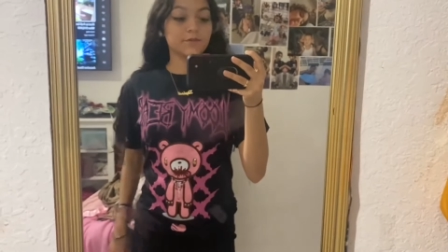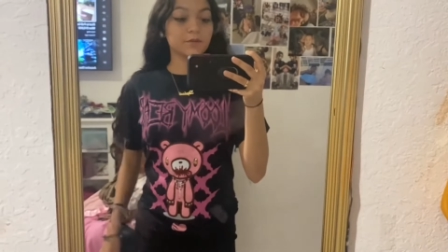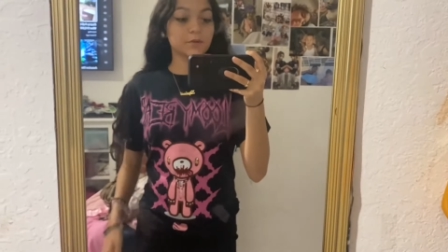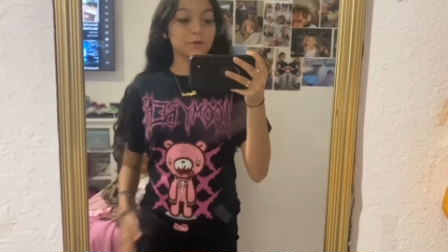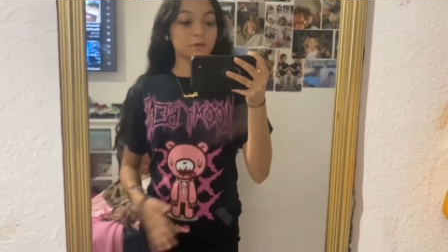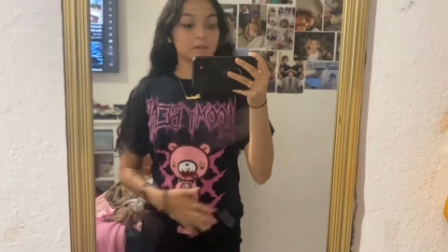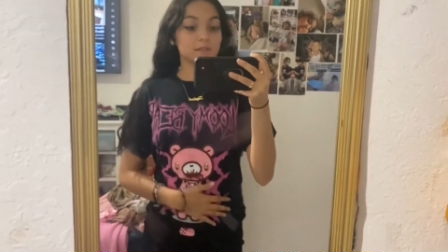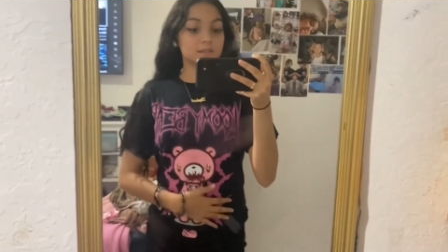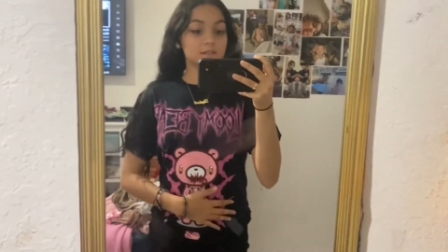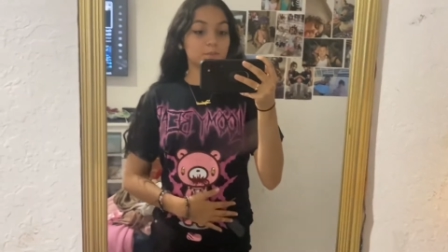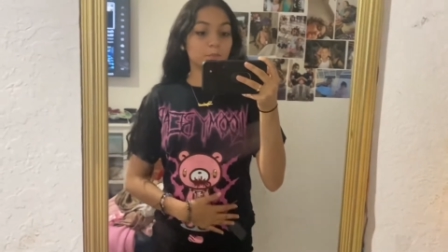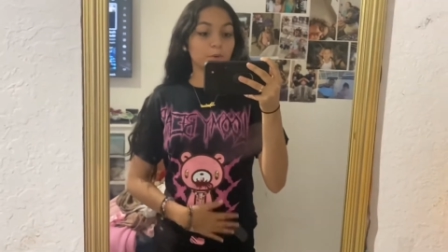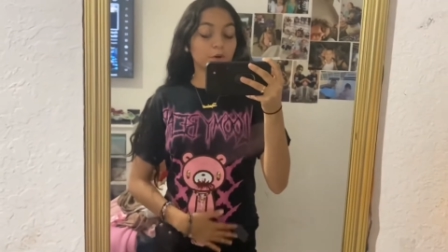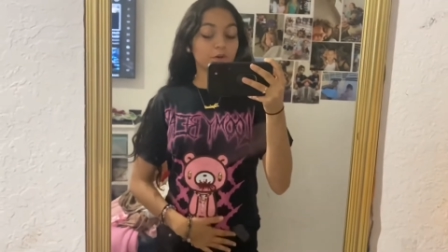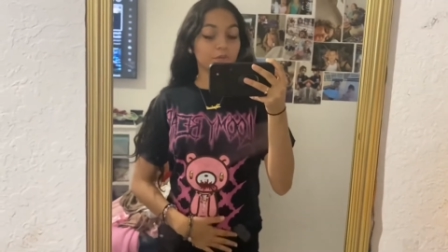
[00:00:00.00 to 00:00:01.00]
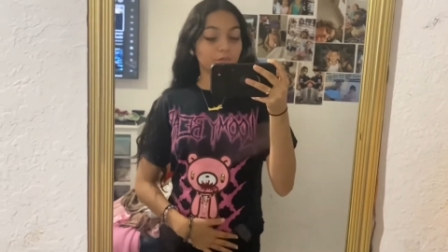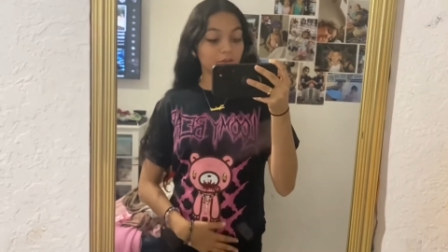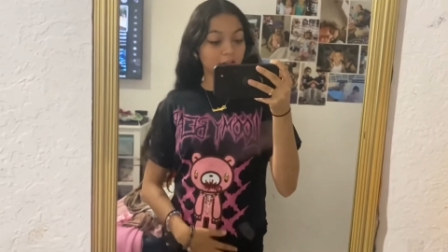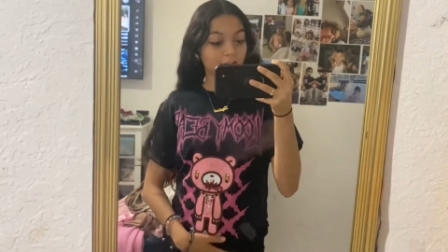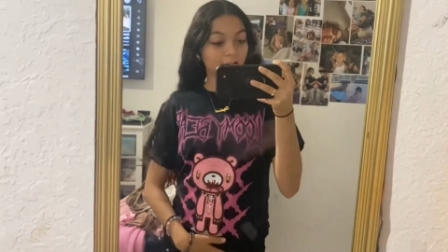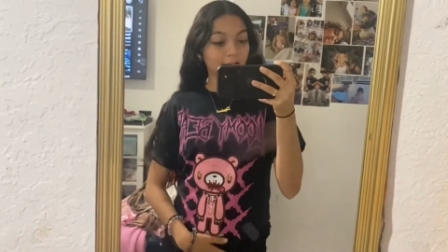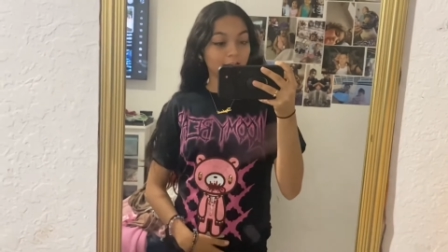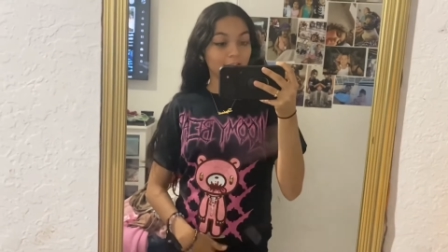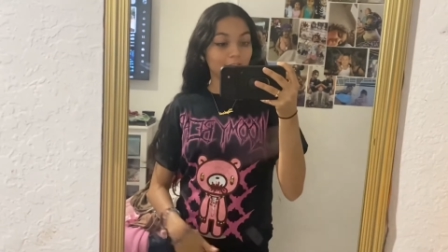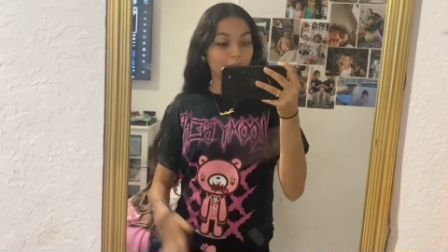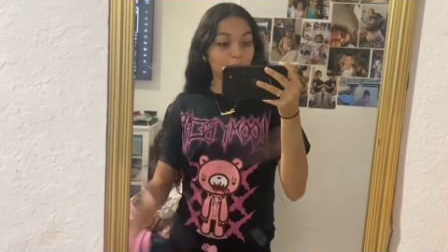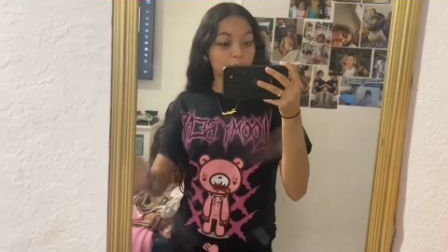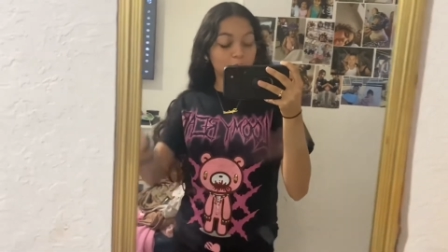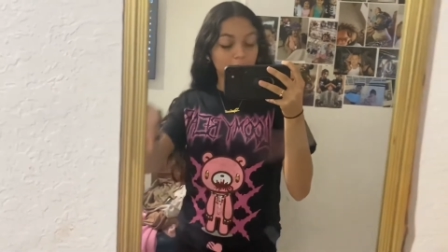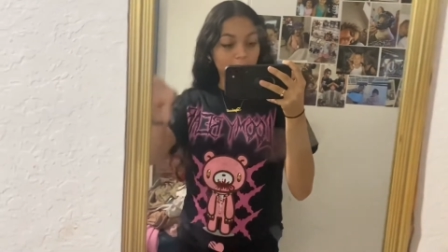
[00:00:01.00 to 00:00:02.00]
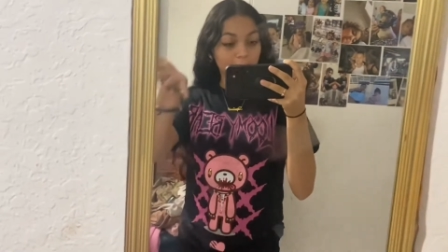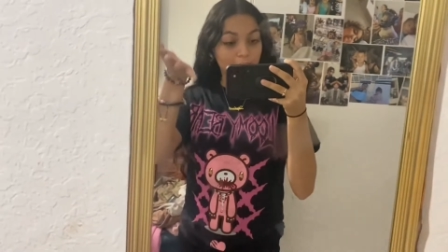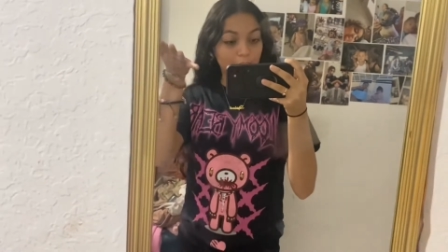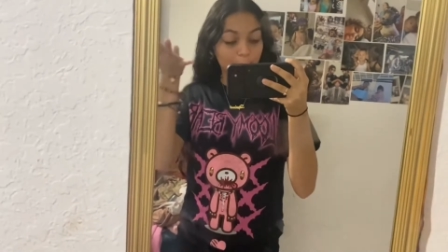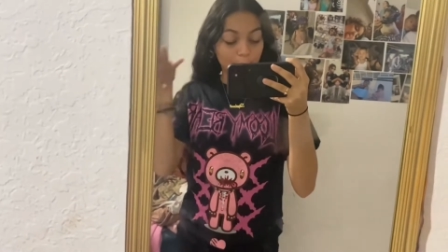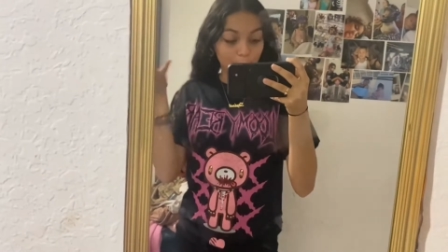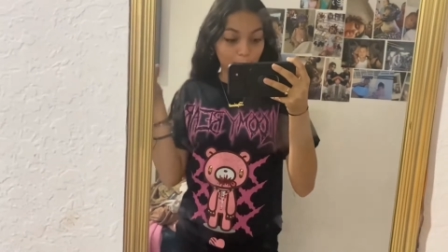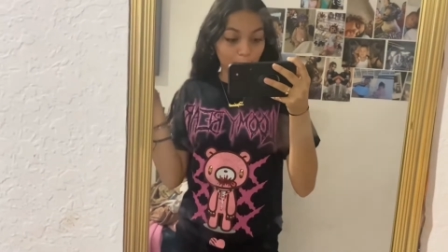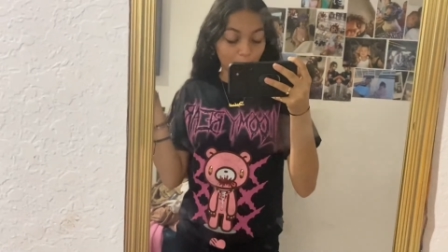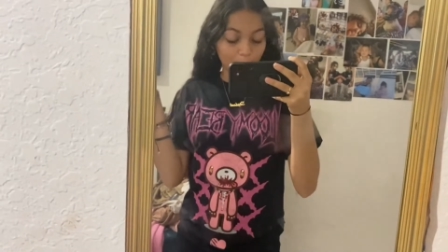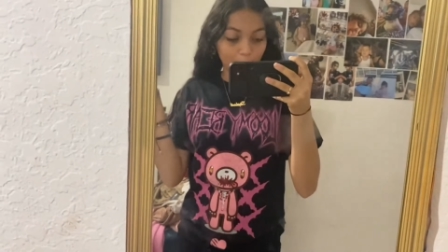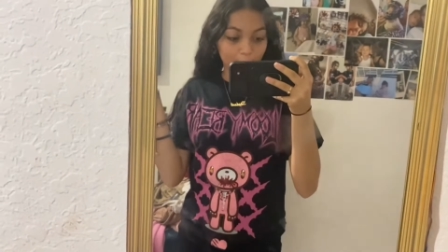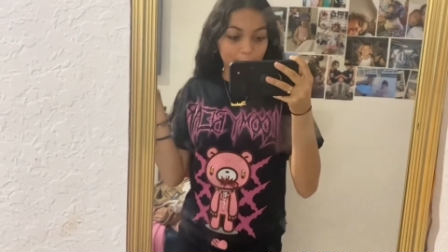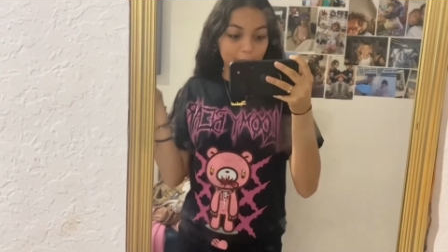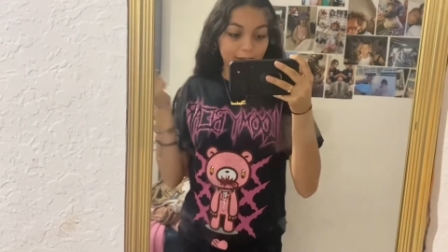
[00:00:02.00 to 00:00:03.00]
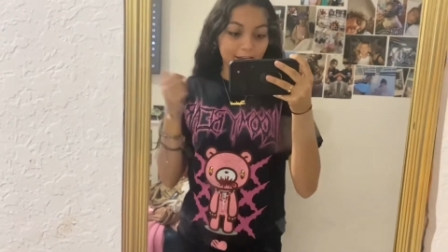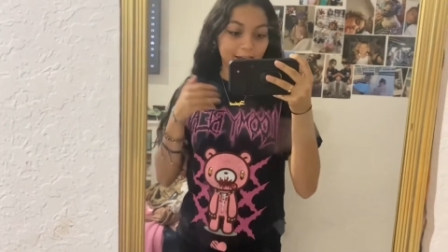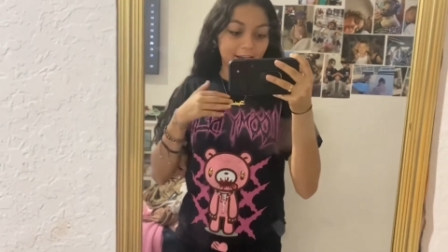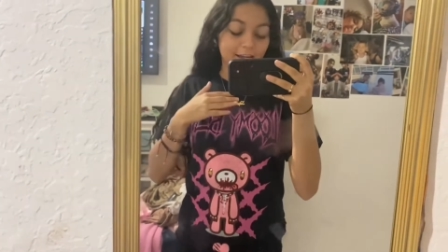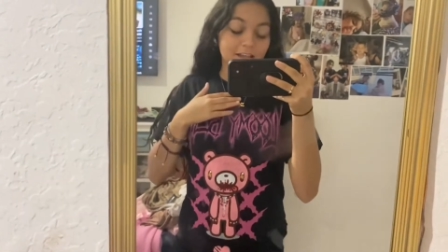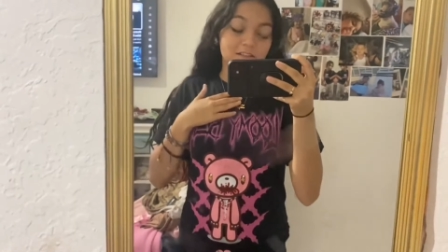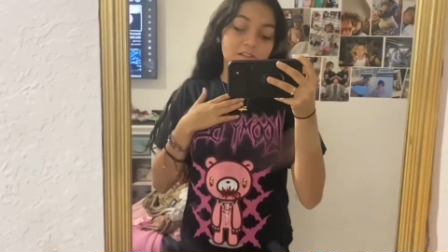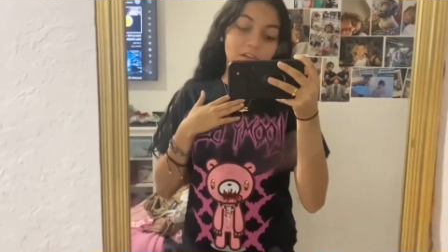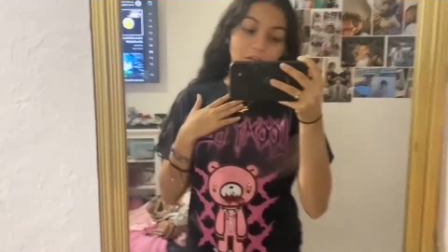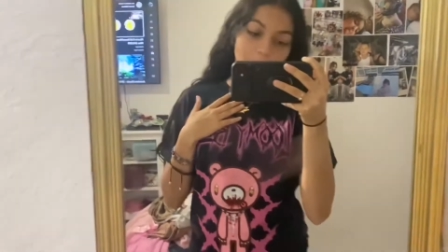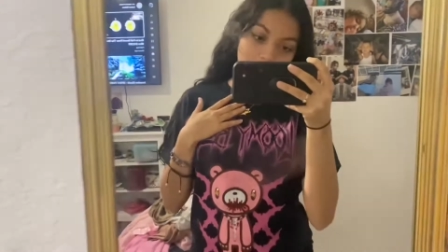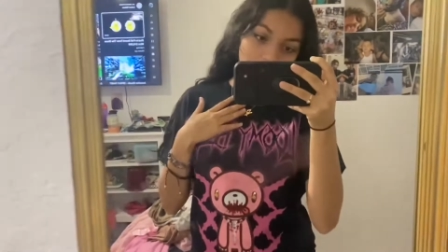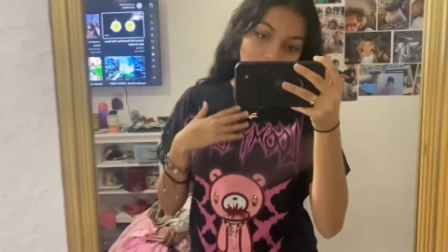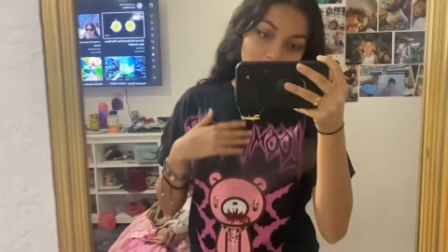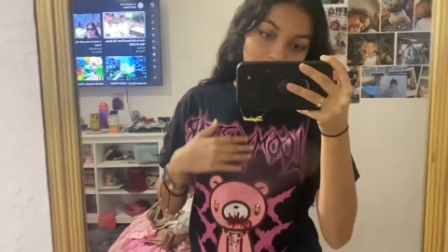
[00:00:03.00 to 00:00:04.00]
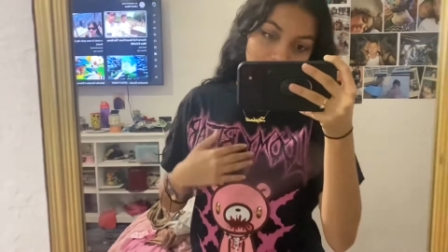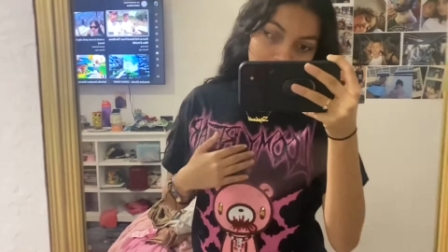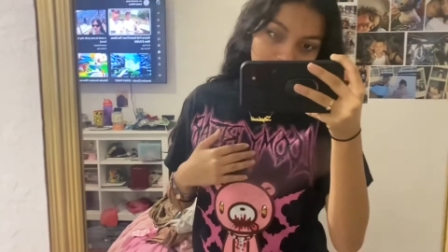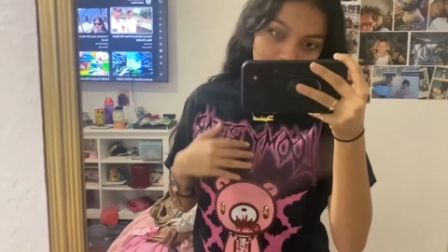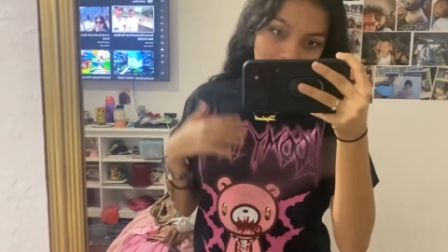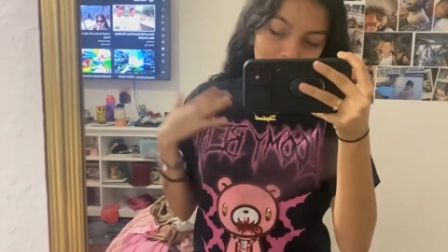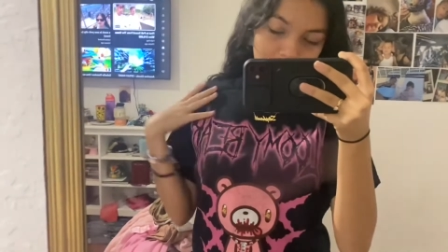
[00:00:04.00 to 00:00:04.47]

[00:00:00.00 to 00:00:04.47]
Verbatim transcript: it was more fitted, I would like it more, but it's cute. I like it.